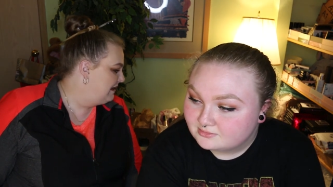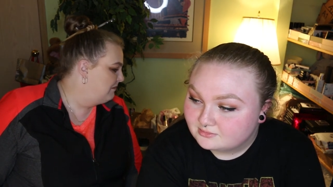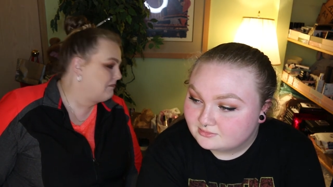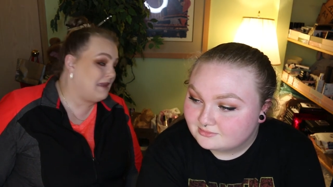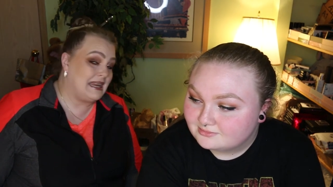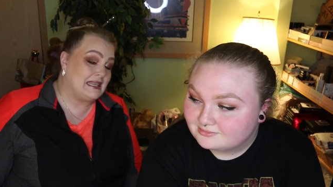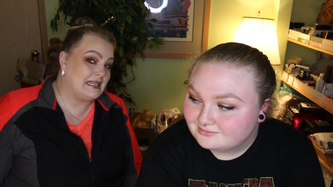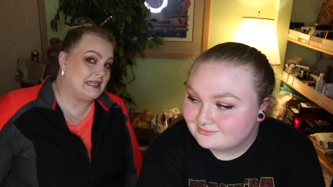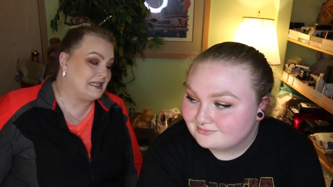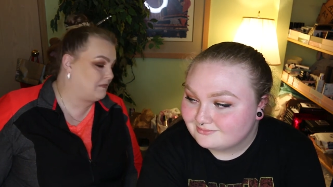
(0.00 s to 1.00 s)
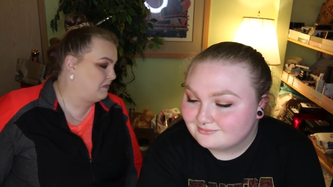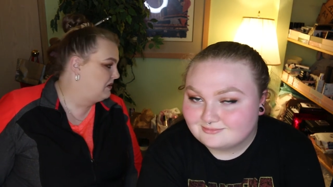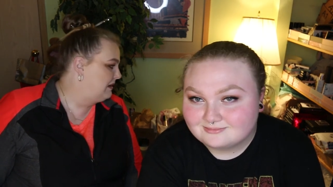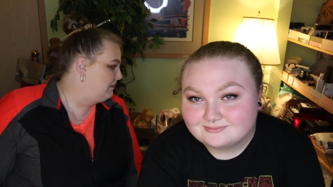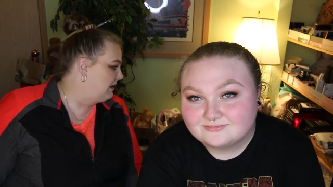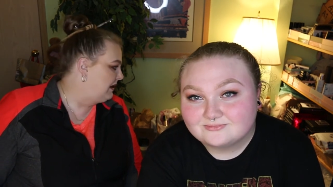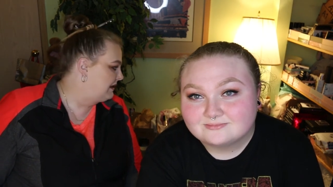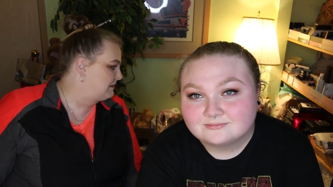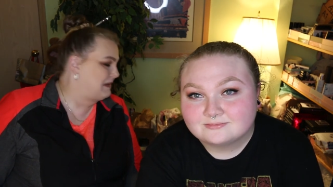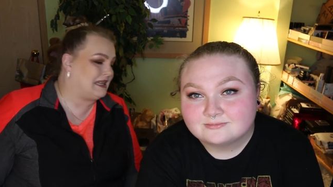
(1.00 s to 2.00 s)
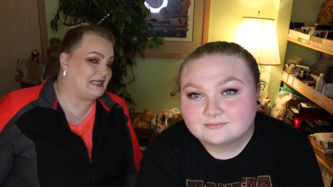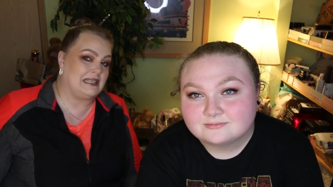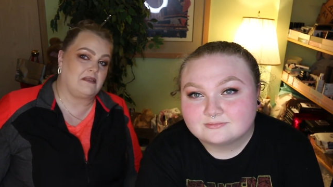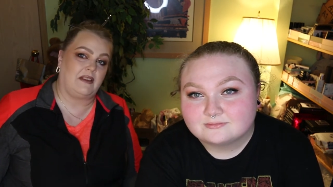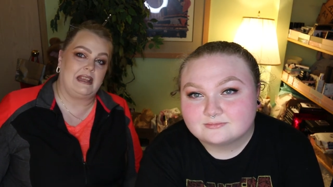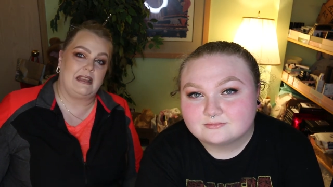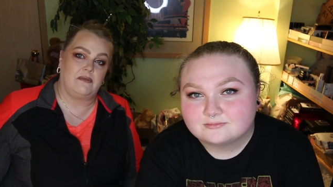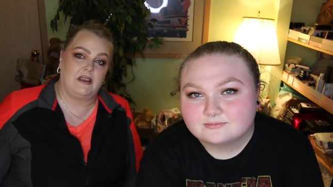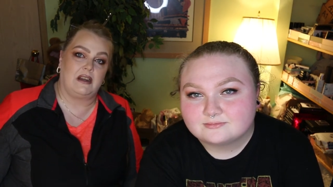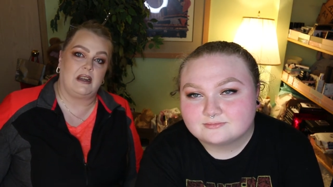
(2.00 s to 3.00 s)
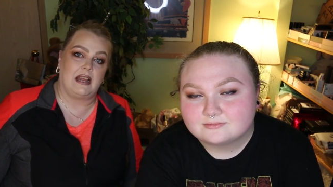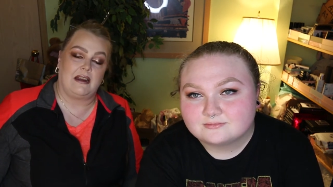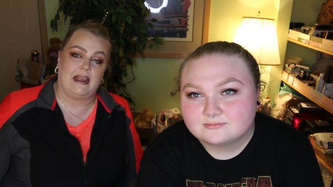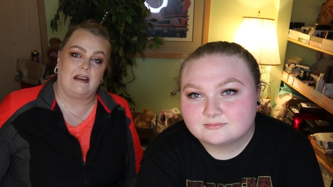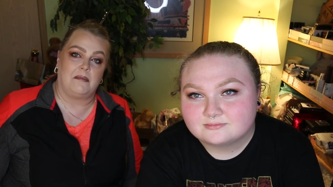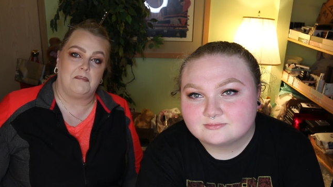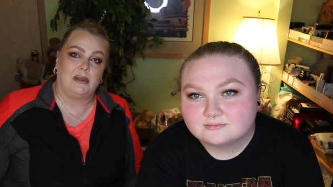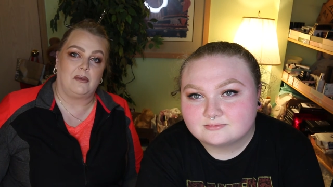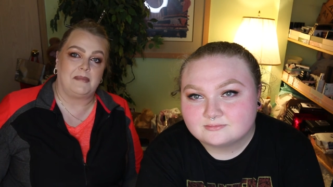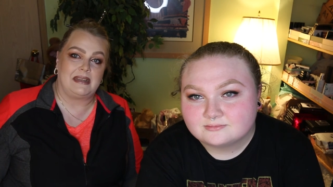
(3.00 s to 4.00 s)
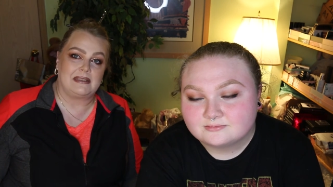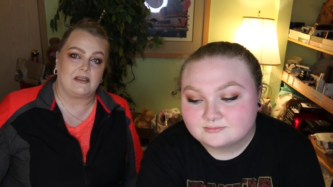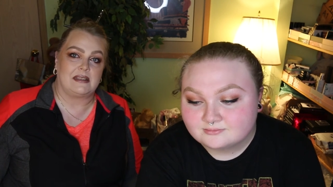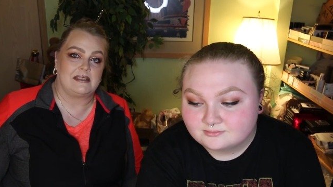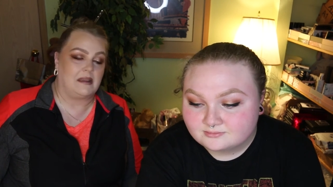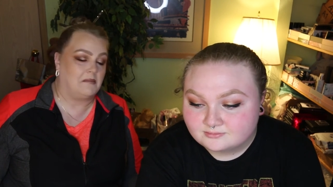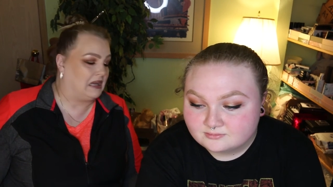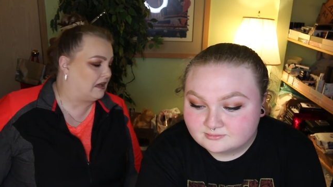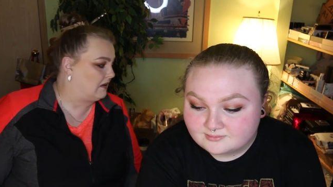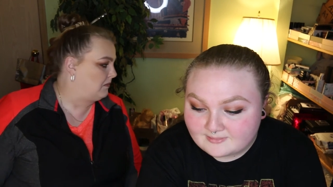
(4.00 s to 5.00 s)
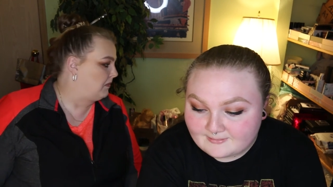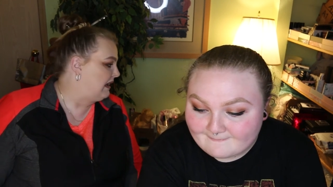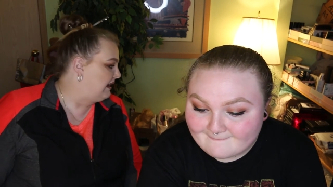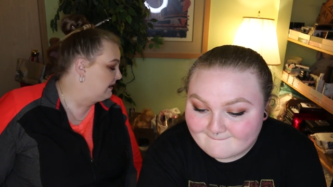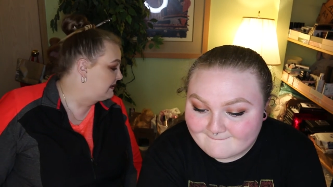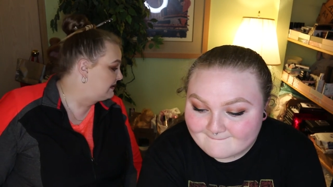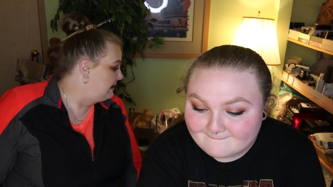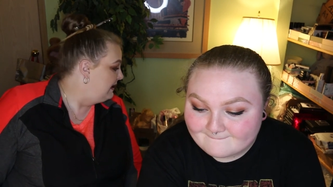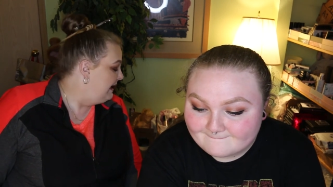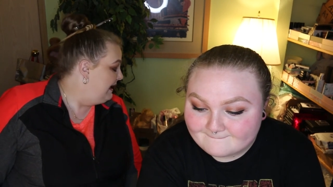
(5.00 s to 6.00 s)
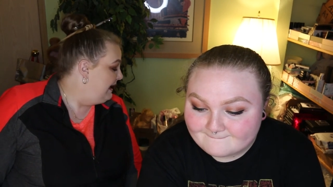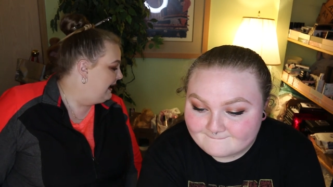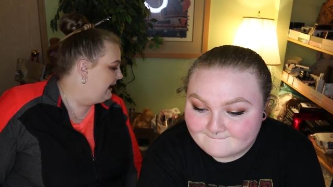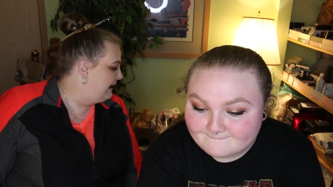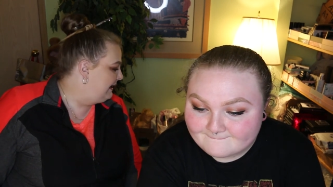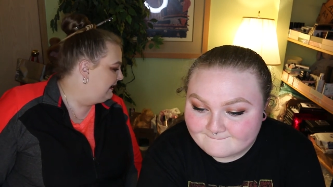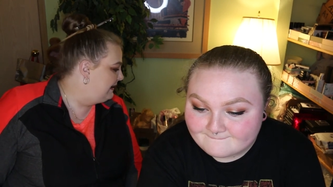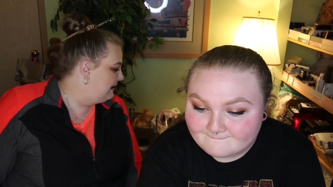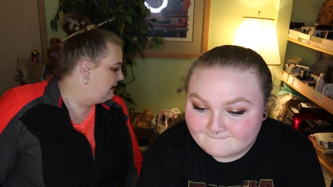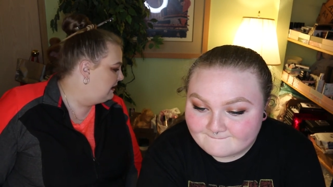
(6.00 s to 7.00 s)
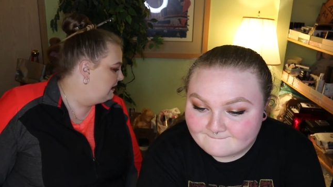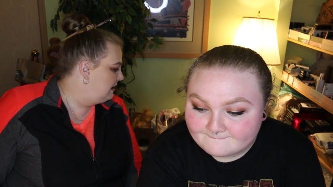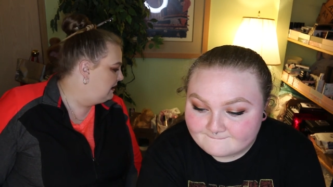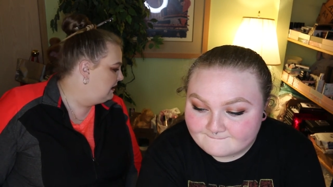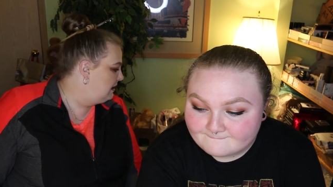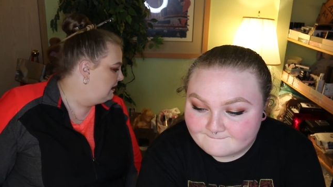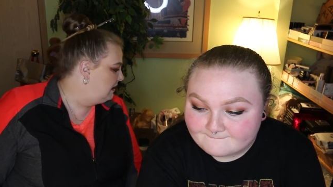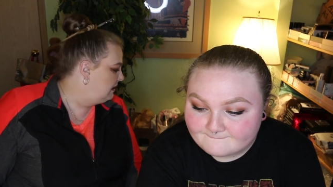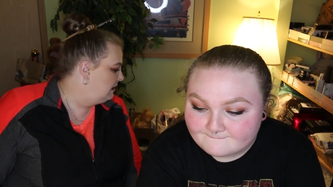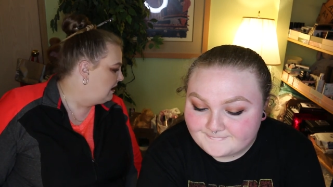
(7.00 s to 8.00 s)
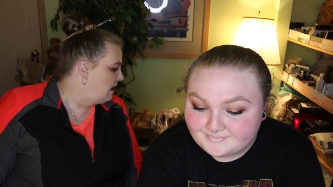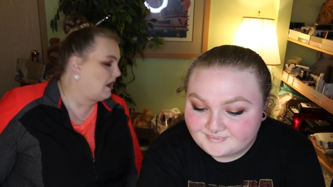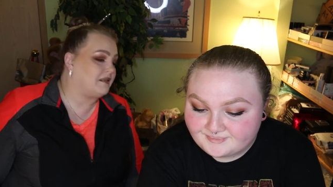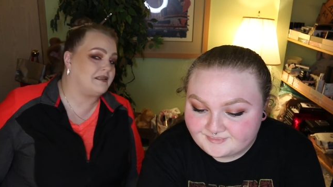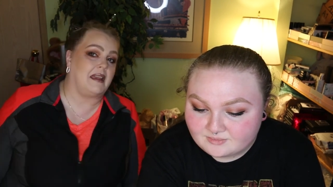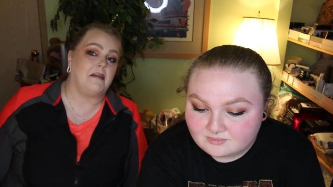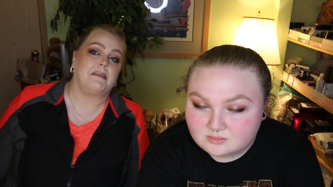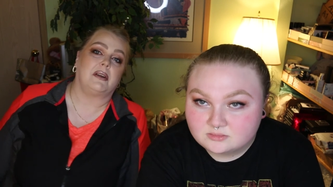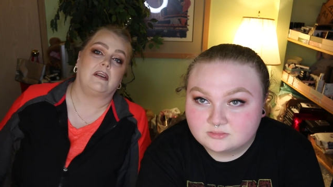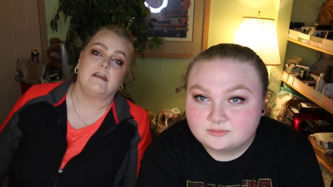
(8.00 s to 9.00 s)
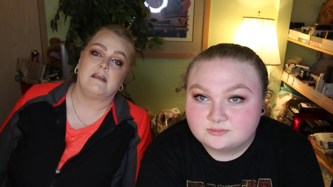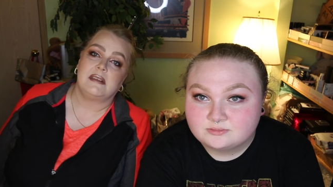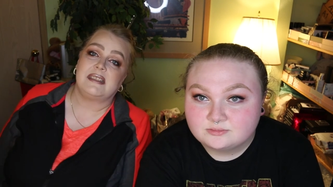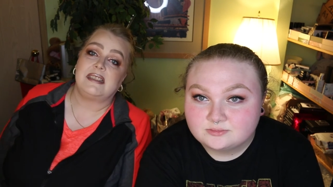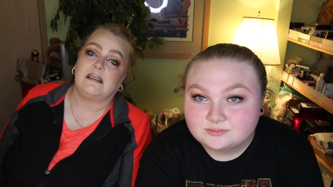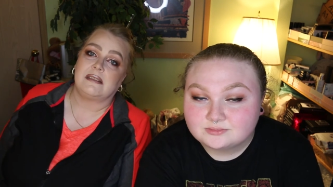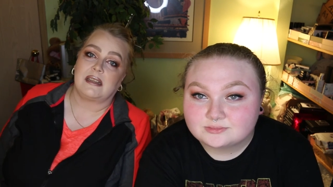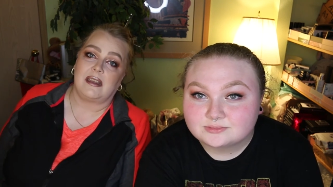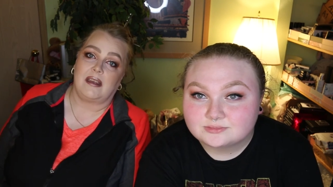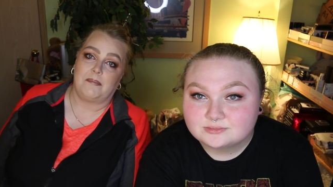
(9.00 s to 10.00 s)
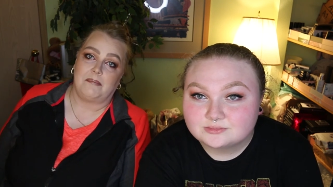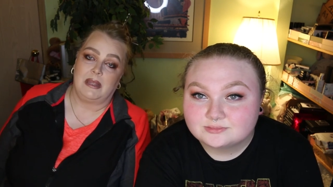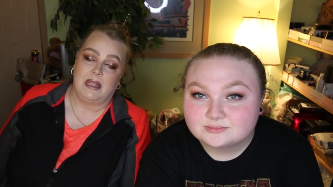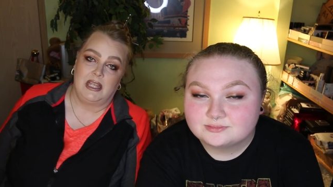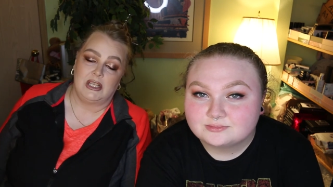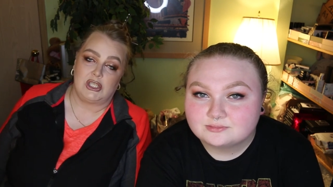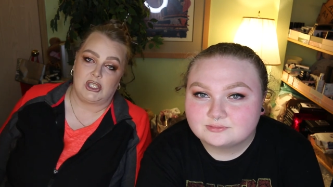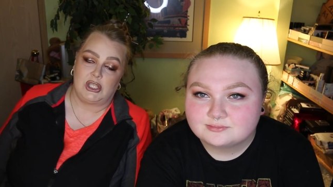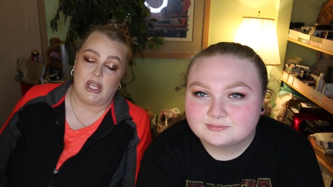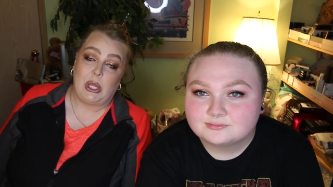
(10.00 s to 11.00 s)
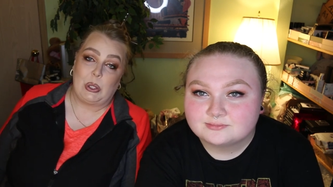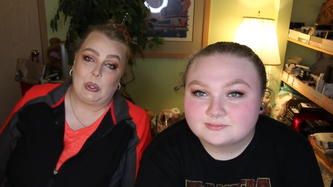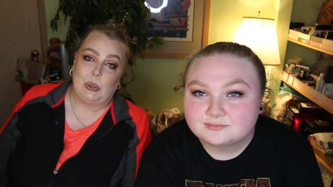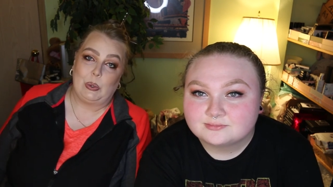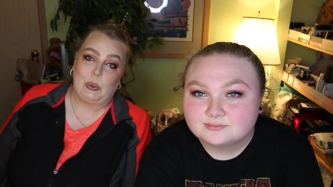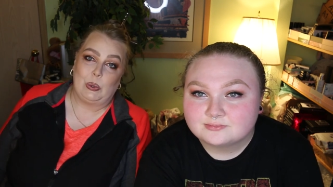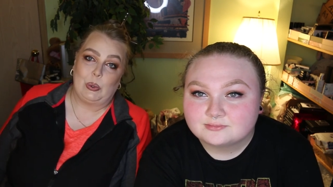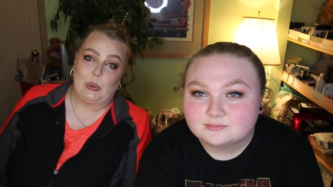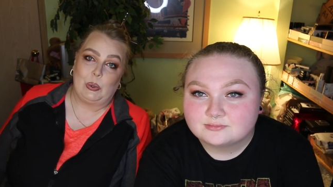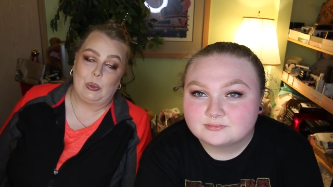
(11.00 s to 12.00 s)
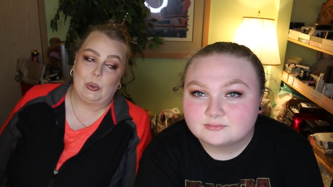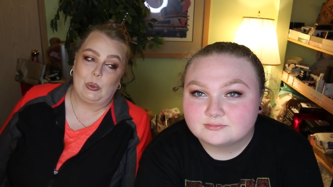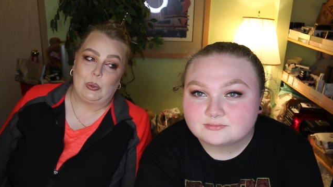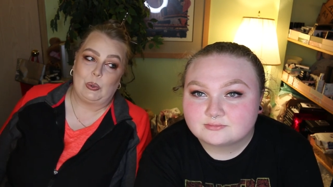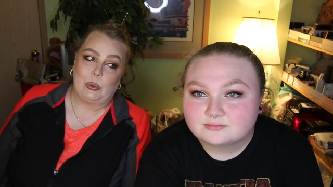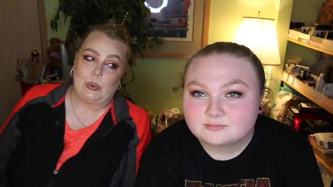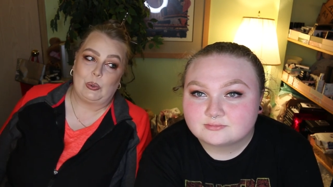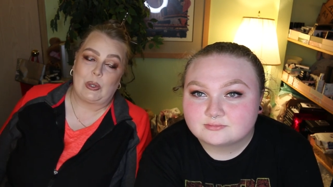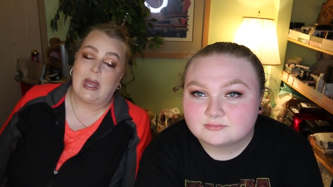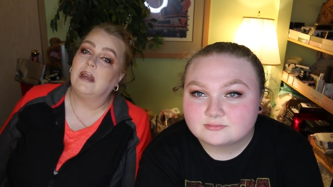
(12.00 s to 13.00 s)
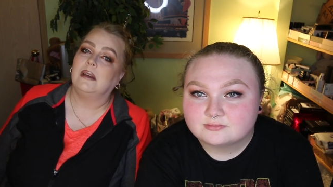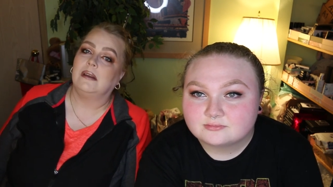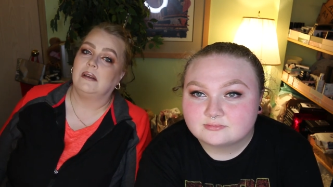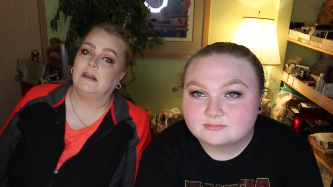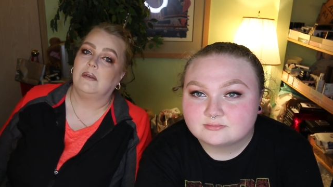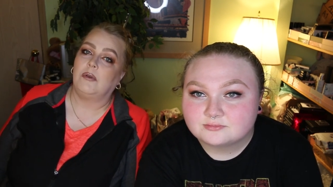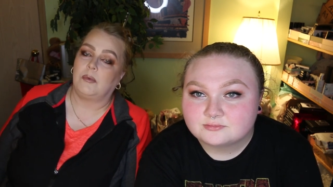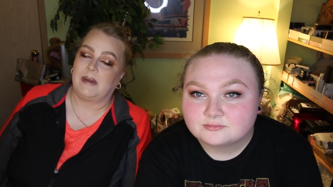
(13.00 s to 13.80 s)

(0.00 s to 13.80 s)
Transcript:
Speaker 1: Macy's Beauty Box. Macy's finally figured out how to bill me, so they sent me another box. And our Scentbird, still to come. So, we'll